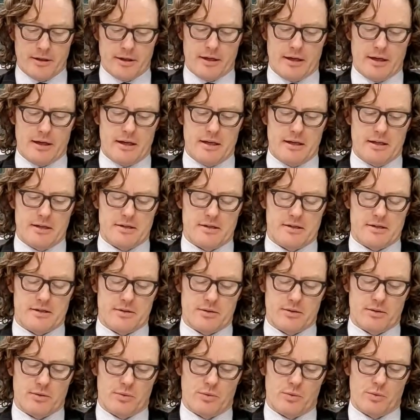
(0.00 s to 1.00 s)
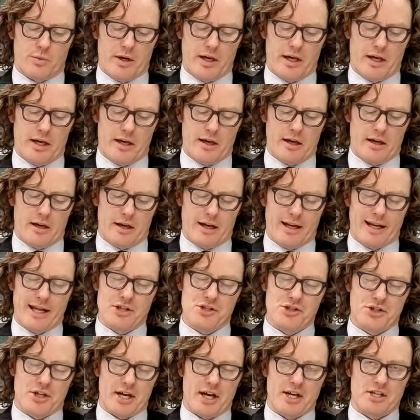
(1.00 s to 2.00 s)
is where an
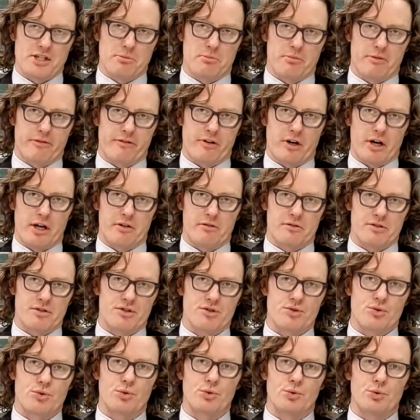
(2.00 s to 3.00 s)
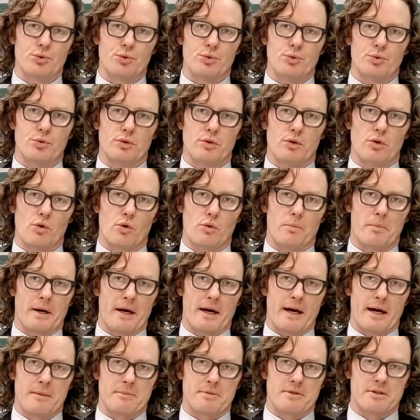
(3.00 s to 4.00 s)
education provider, a school, or
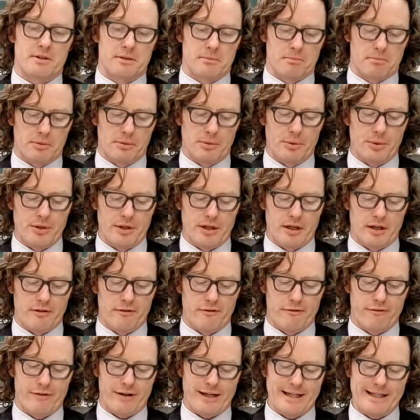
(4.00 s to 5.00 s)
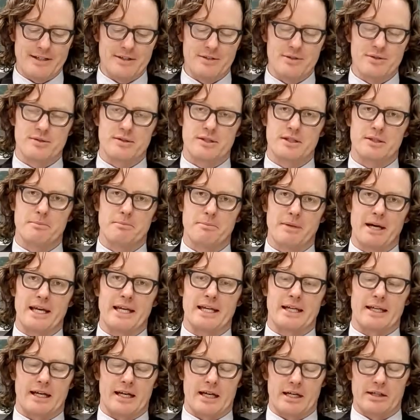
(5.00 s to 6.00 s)
perhaps an employer fails to
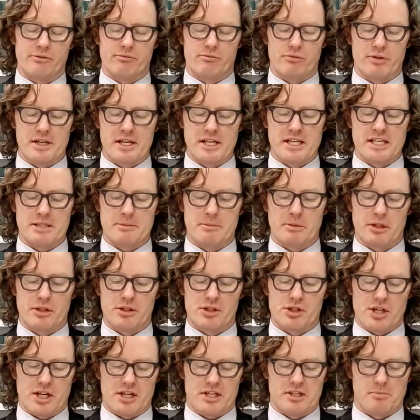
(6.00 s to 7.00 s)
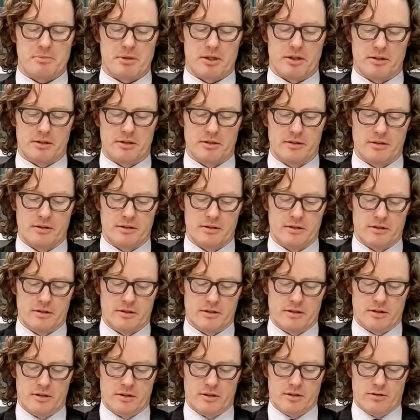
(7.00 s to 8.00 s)
make a reasonable adjustment
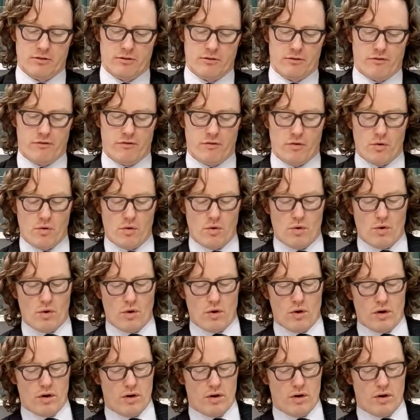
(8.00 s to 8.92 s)
for